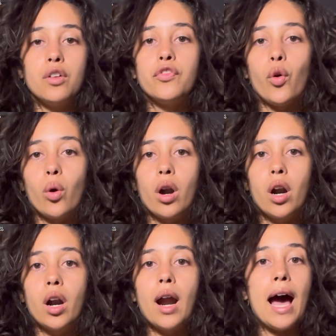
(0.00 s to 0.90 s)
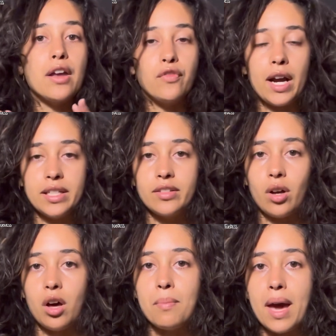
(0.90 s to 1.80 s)
for advice
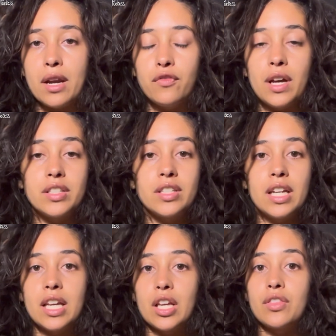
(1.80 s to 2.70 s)
on manifesting